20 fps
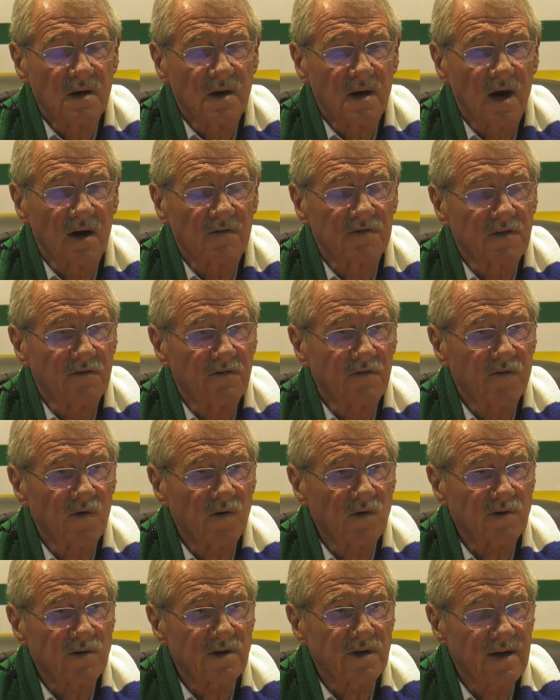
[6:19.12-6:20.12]
after
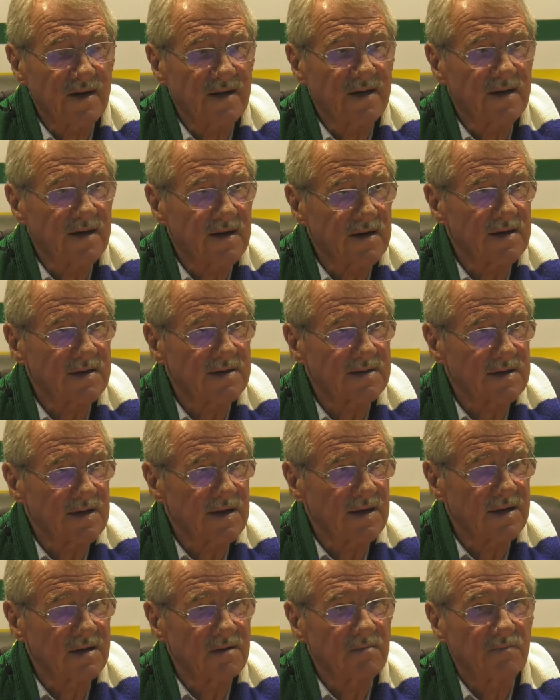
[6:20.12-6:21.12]
14 years
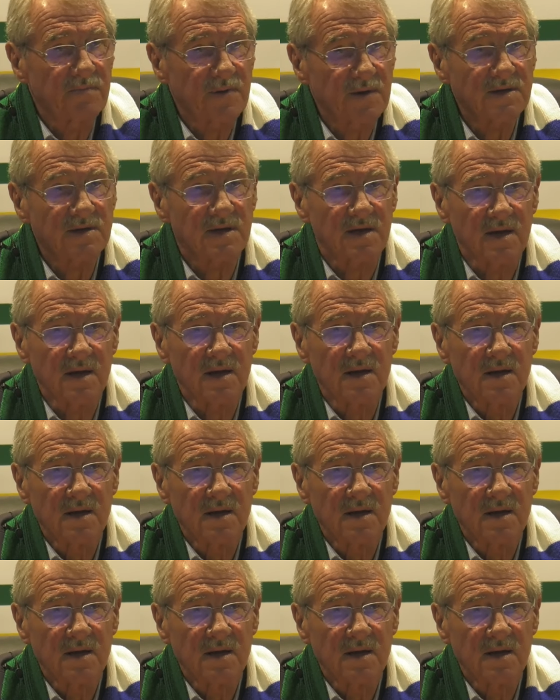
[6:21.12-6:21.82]
in prison.